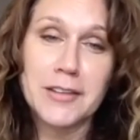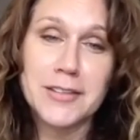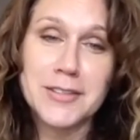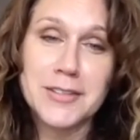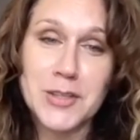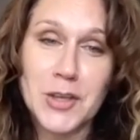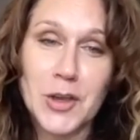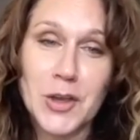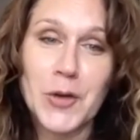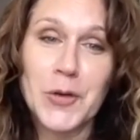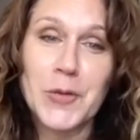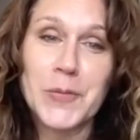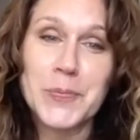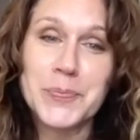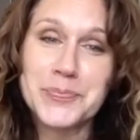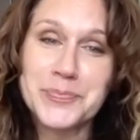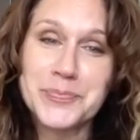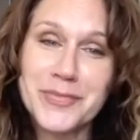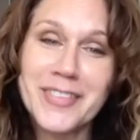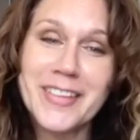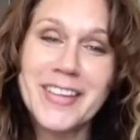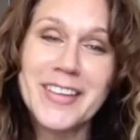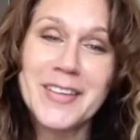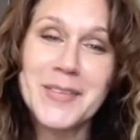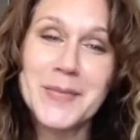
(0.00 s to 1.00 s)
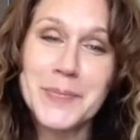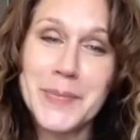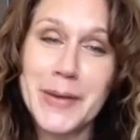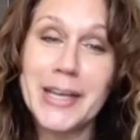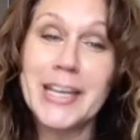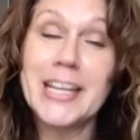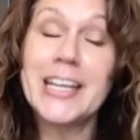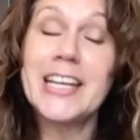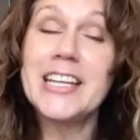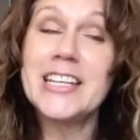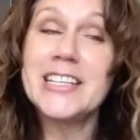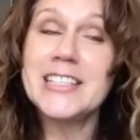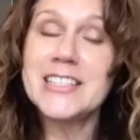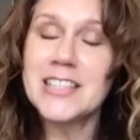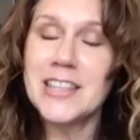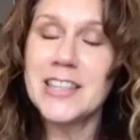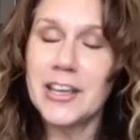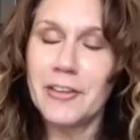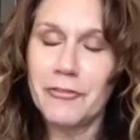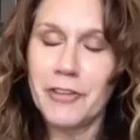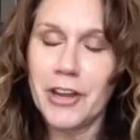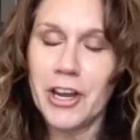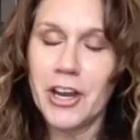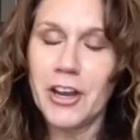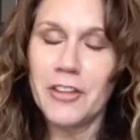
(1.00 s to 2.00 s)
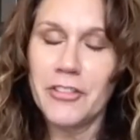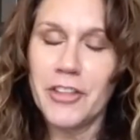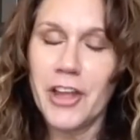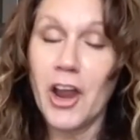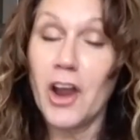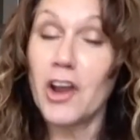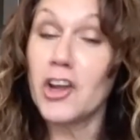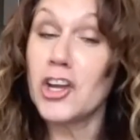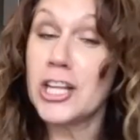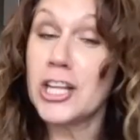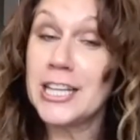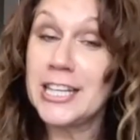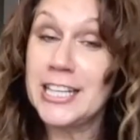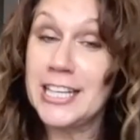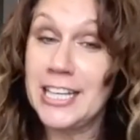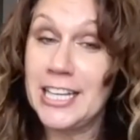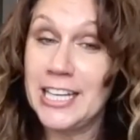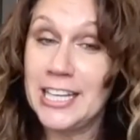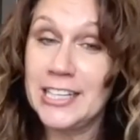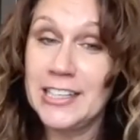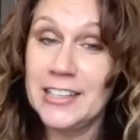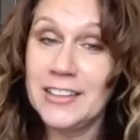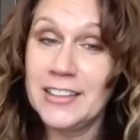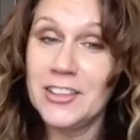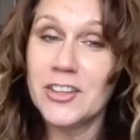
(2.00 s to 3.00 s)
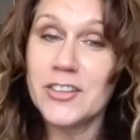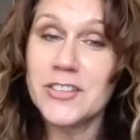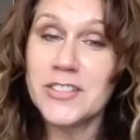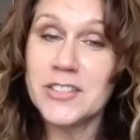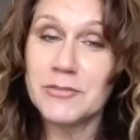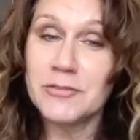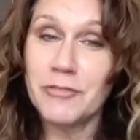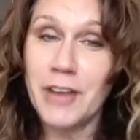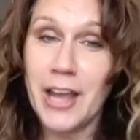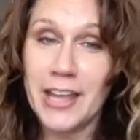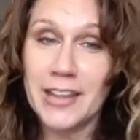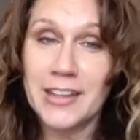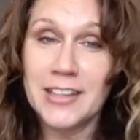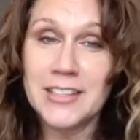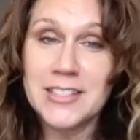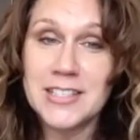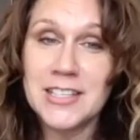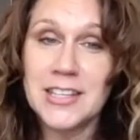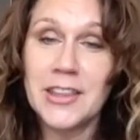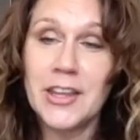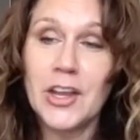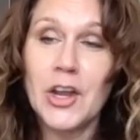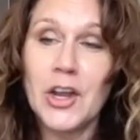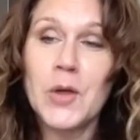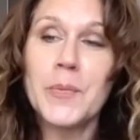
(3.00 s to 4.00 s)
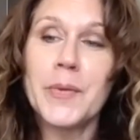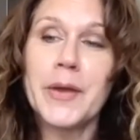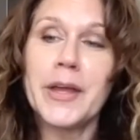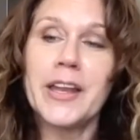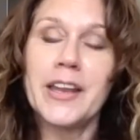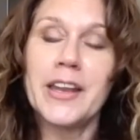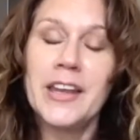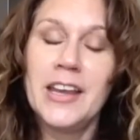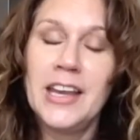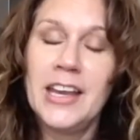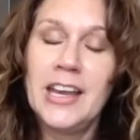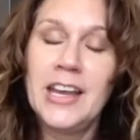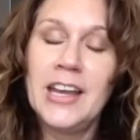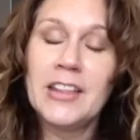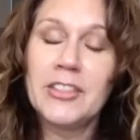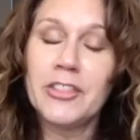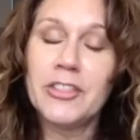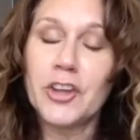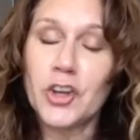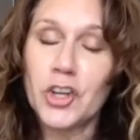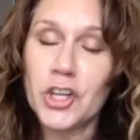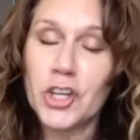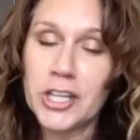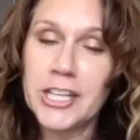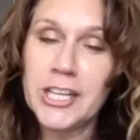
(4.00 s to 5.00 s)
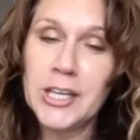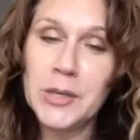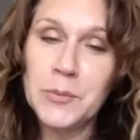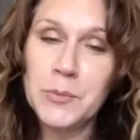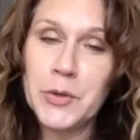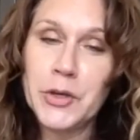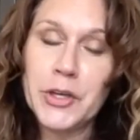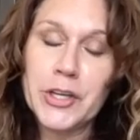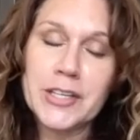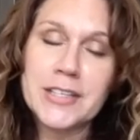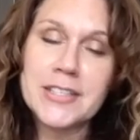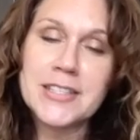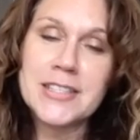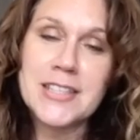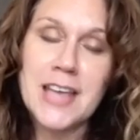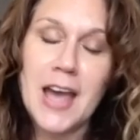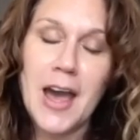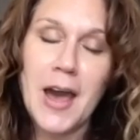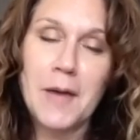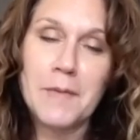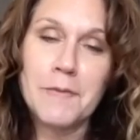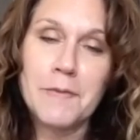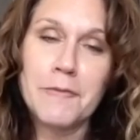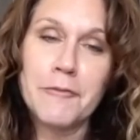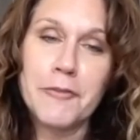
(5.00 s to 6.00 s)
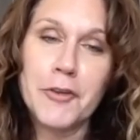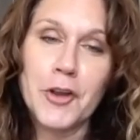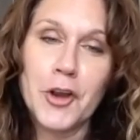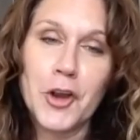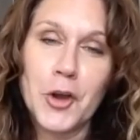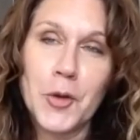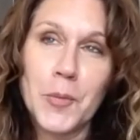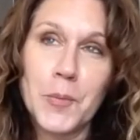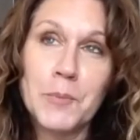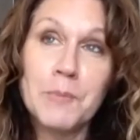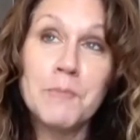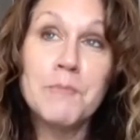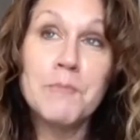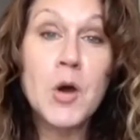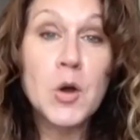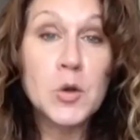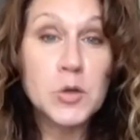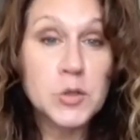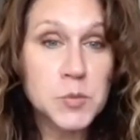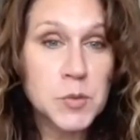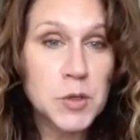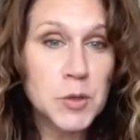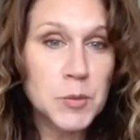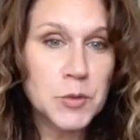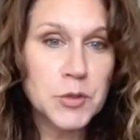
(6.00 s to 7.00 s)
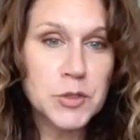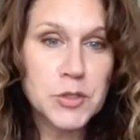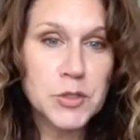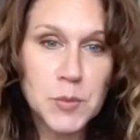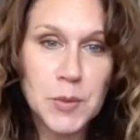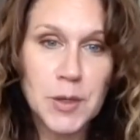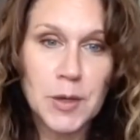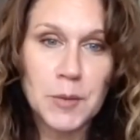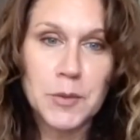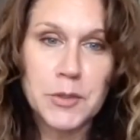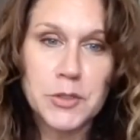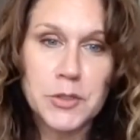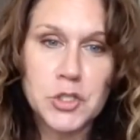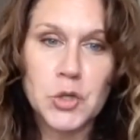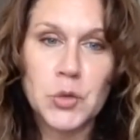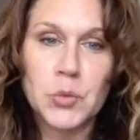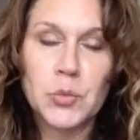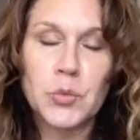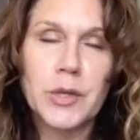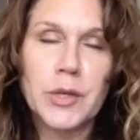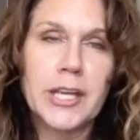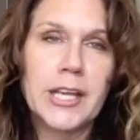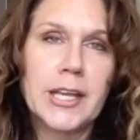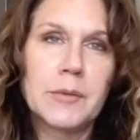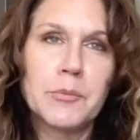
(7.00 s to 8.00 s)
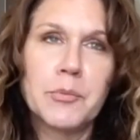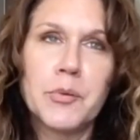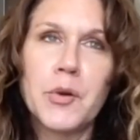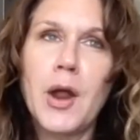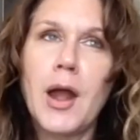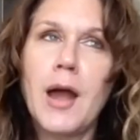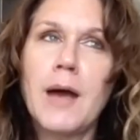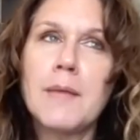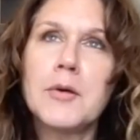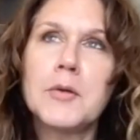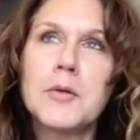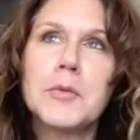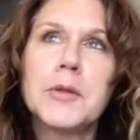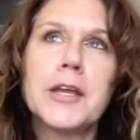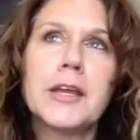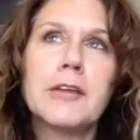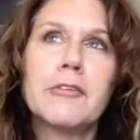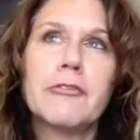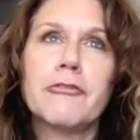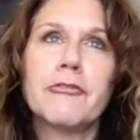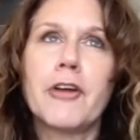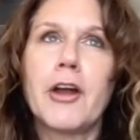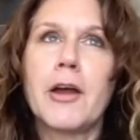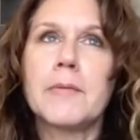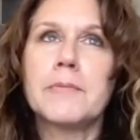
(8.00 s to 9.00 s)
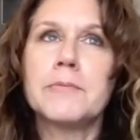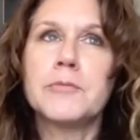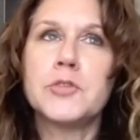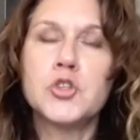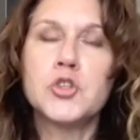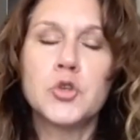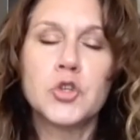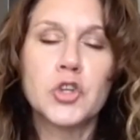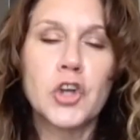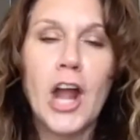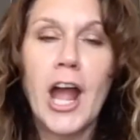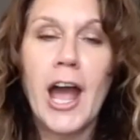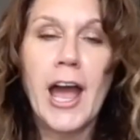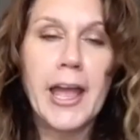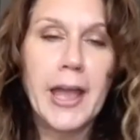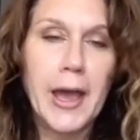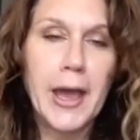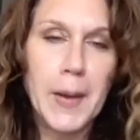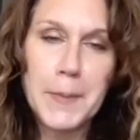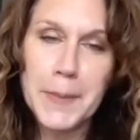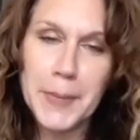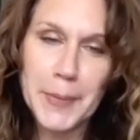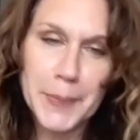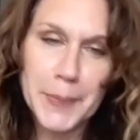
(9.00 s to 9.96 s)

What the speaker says: So, but they are clean. There's some violence in there, but they're clean books for most people to be able to read, probably from junior high up.